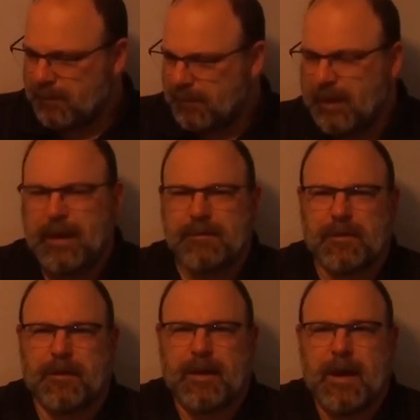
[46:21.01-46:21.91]
he gives her
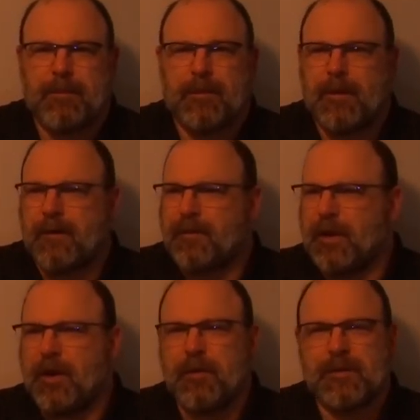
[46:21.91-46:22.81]
the cup and off she
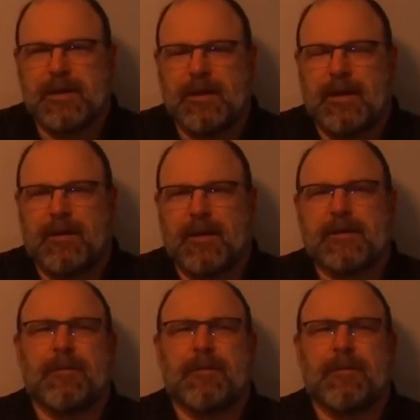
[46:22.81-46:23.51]
goes and he thinks,